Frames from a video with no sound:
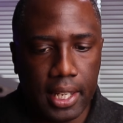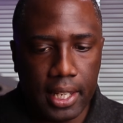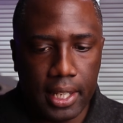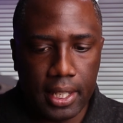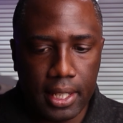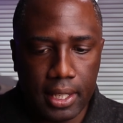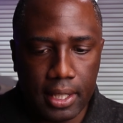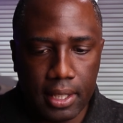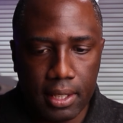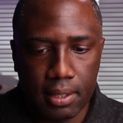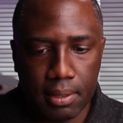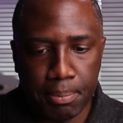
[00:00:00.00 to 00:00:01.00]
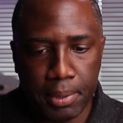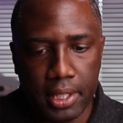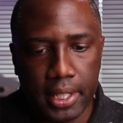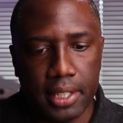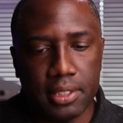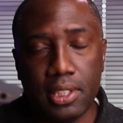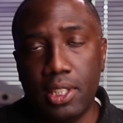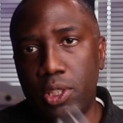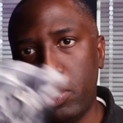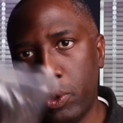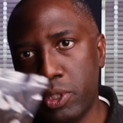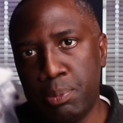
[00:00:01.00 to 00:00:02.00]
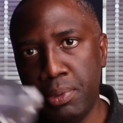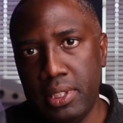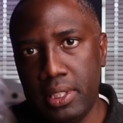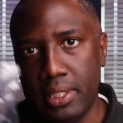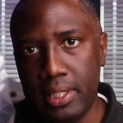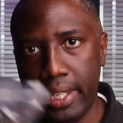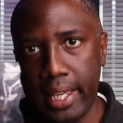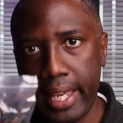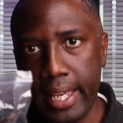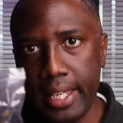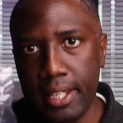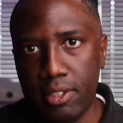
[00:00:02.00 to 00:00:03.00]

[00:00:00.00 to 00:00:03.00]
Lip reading: a pretty nice USB-A